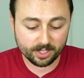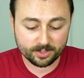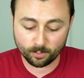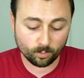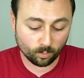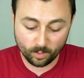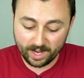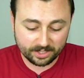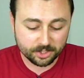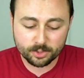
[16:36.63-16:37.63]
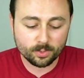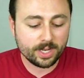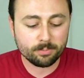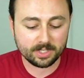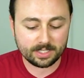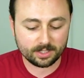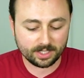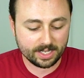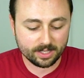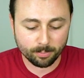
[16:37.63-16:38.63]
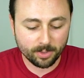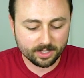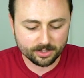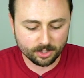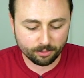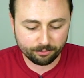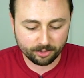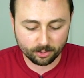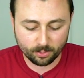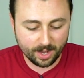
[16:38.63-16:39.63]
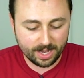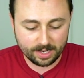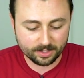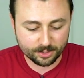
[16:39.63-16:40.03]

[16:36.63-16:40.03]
It's extremely clean, the buttons all feel great,